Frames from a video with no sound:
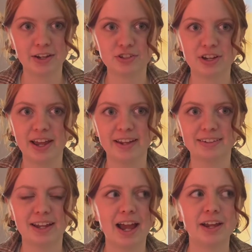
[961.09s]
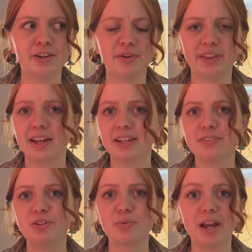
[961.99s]
age, and I know that
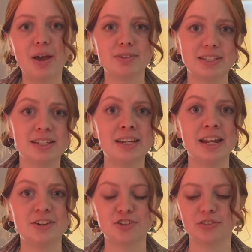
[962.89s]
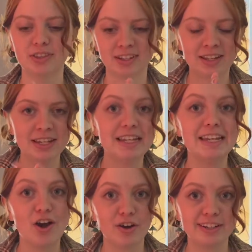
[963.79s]
even when I was a teenager, the key
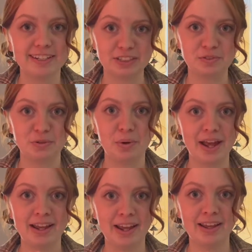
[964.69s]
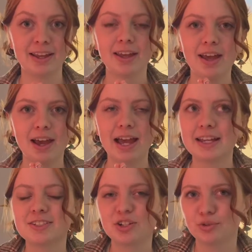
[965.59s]
audience for YA, I
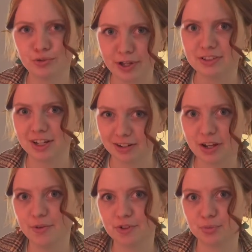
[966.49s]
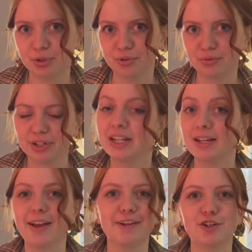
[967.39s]
still felt uncomfortable reading
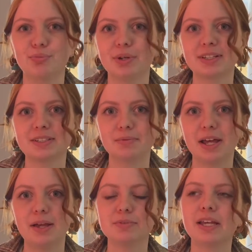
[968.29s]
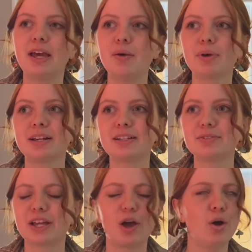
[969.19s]
young adult books sometimes because I was
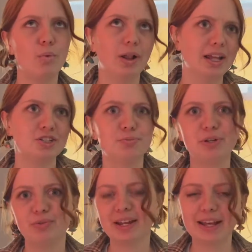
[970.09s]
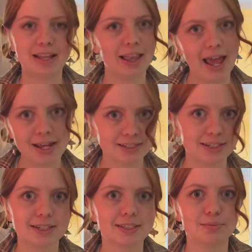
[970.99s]
like, oh, well, I should be reading
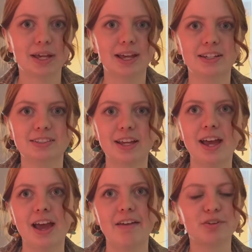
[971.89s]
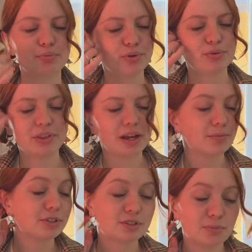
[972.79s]
classics because I have to prove that I'm
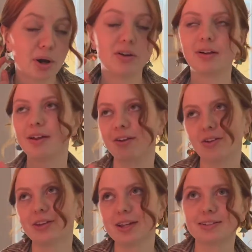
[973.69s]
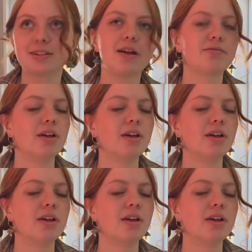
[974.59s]
smart and all that stuff.